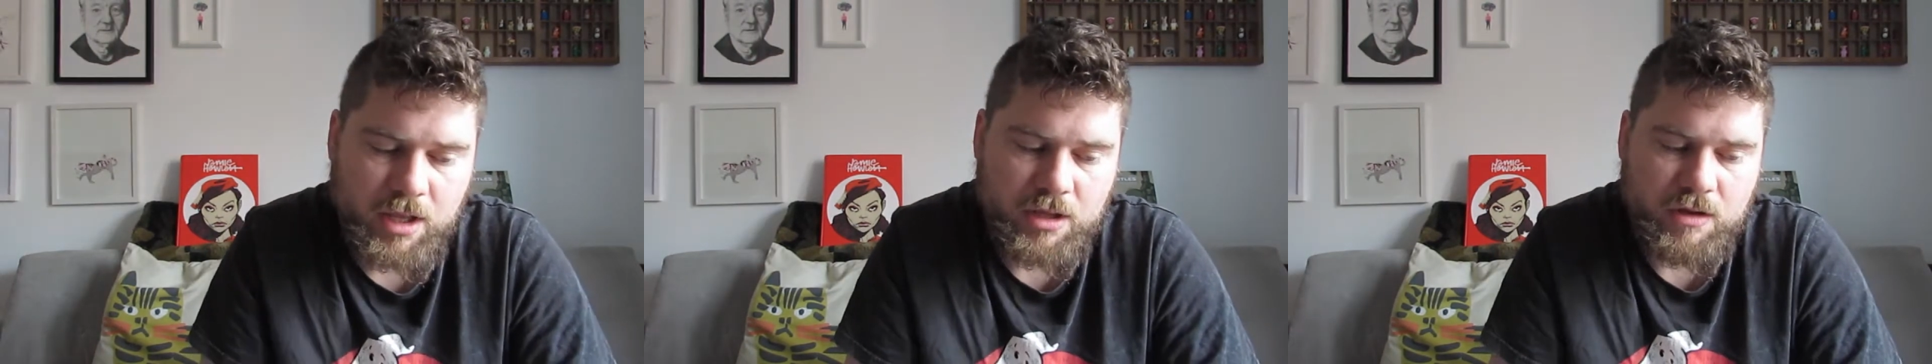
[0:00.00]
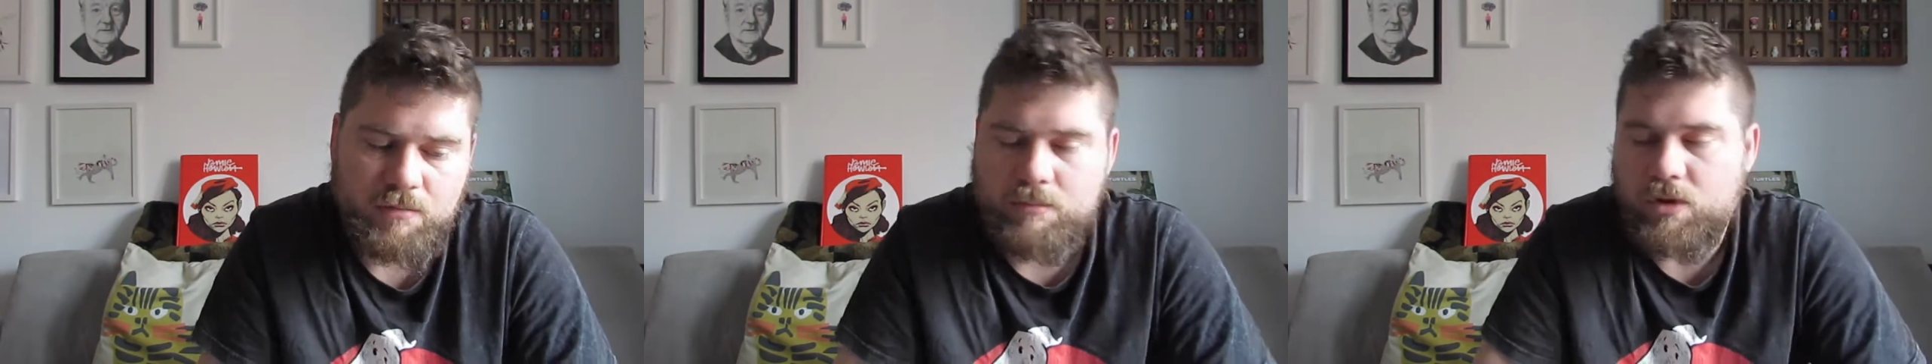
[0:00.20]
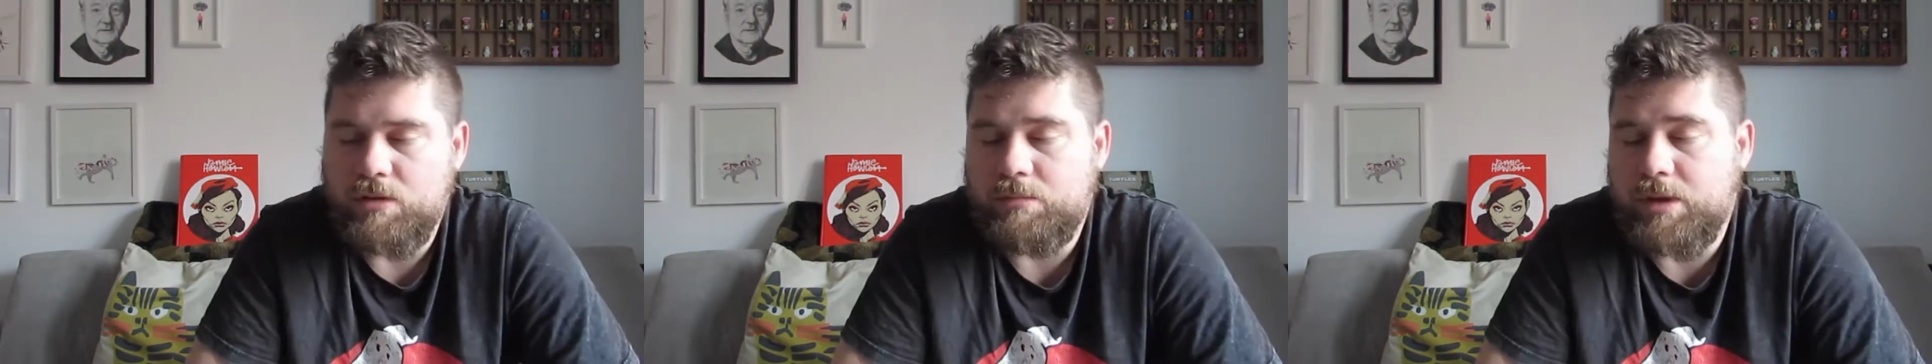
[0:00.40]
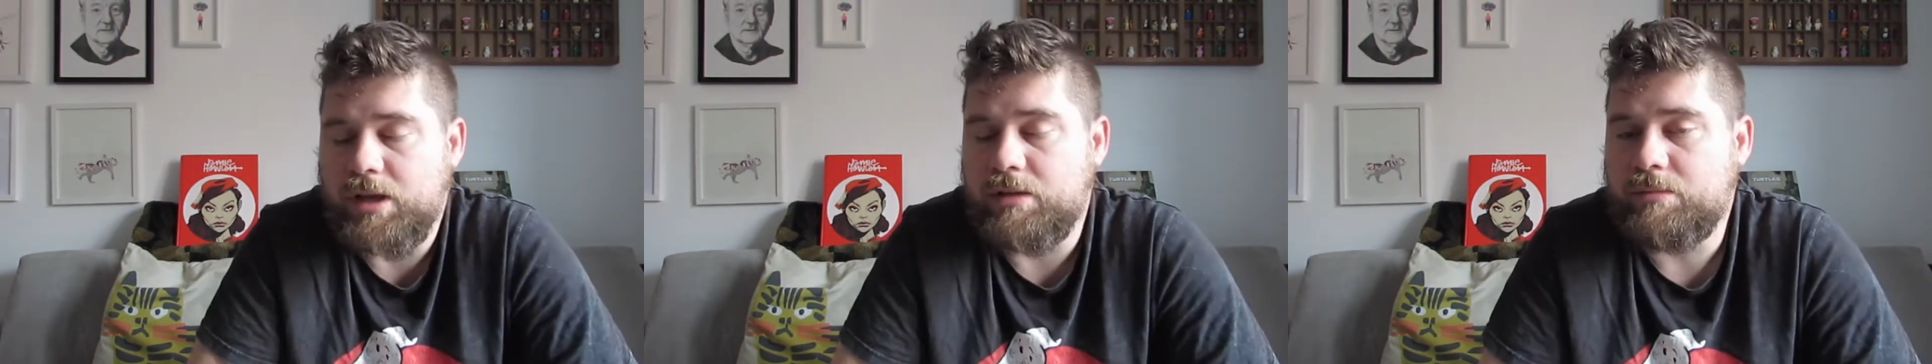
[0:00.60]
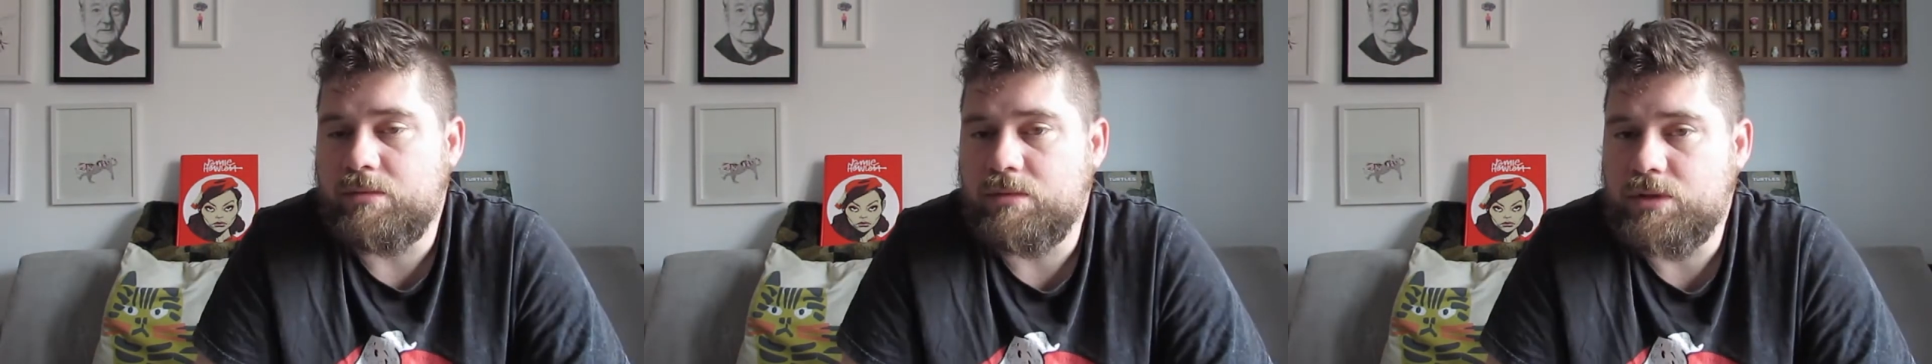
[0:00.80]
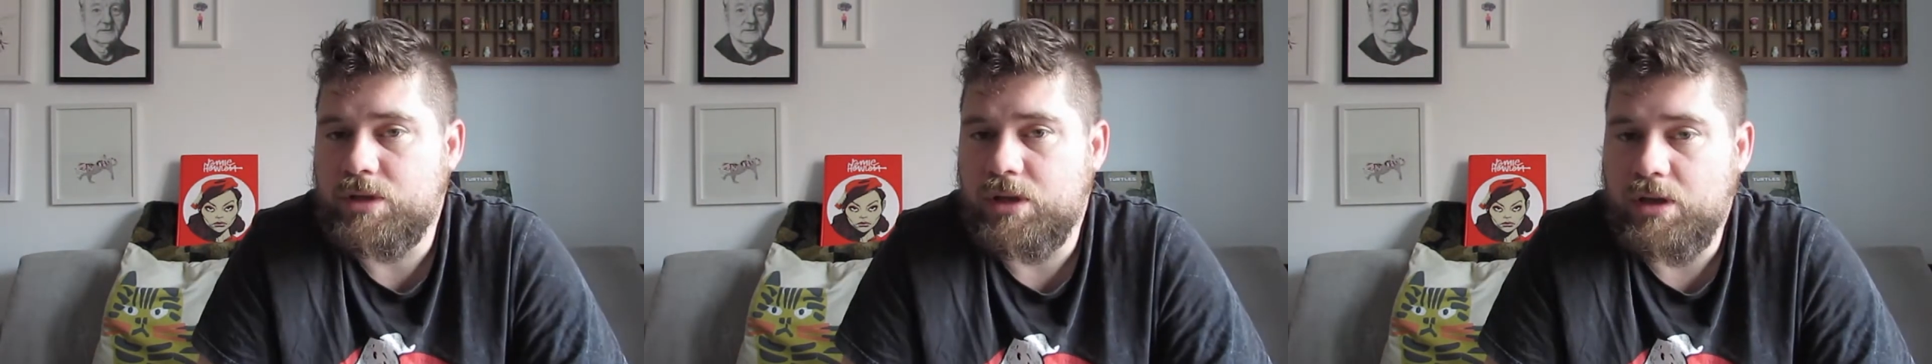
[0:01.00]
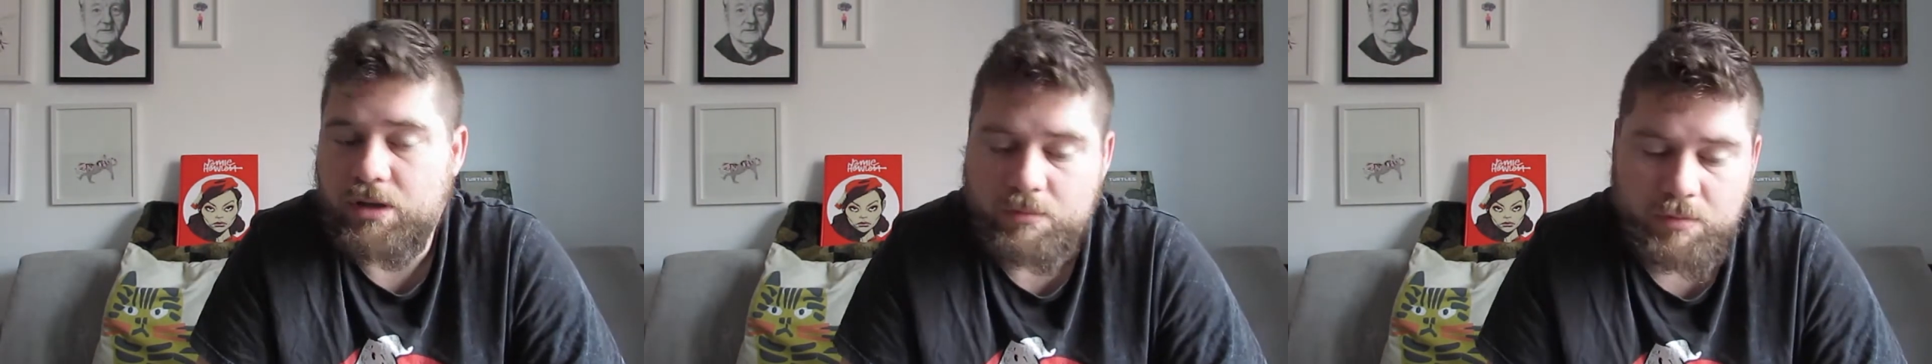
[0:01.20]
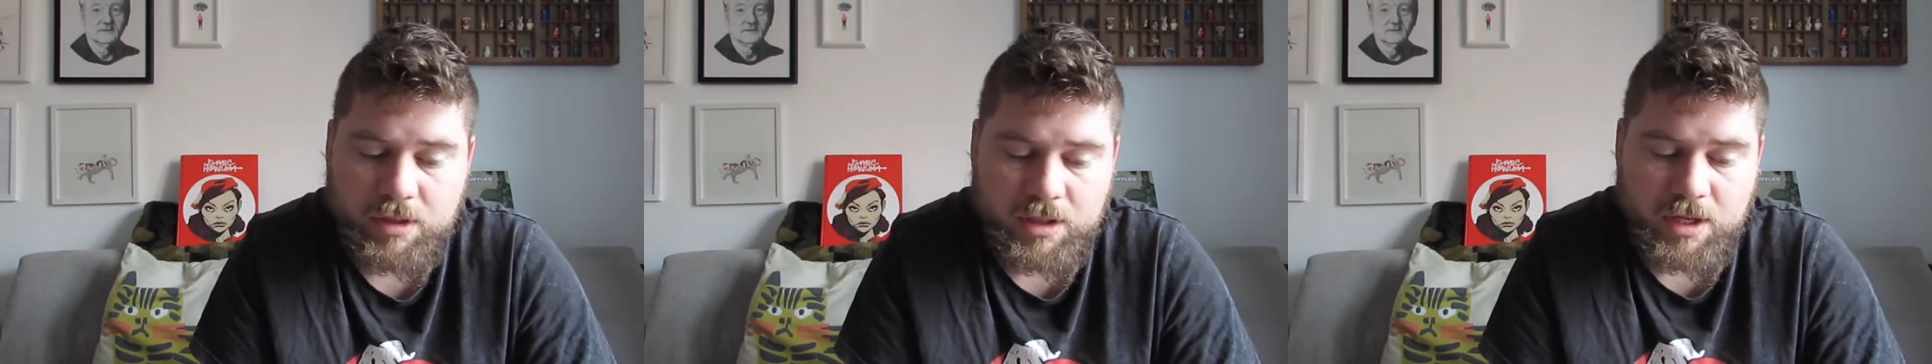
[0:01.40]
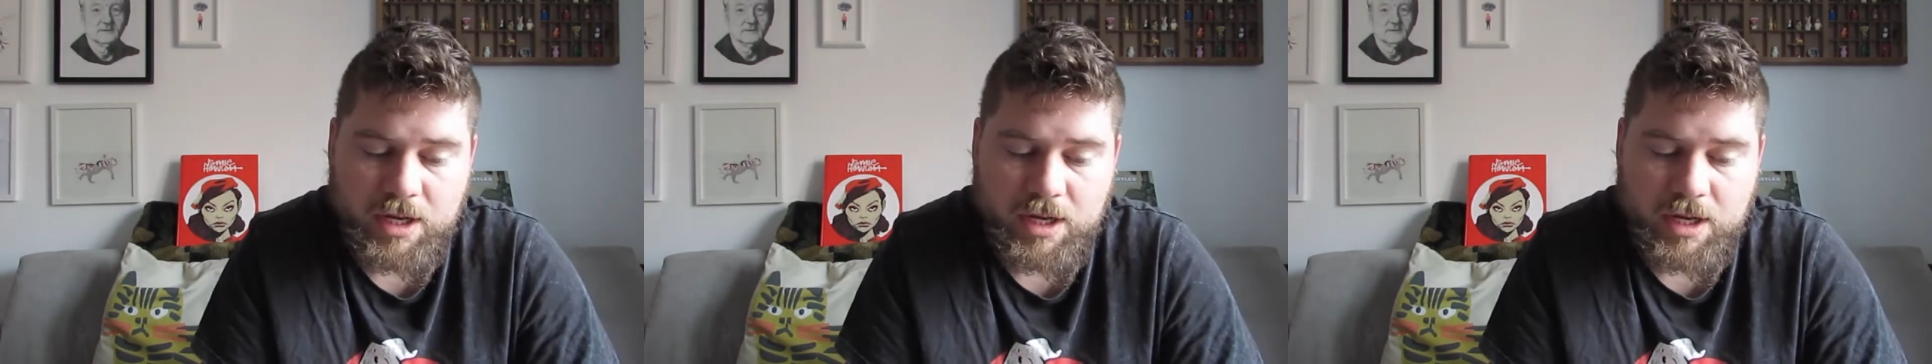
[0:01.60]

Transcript: You might be able to, with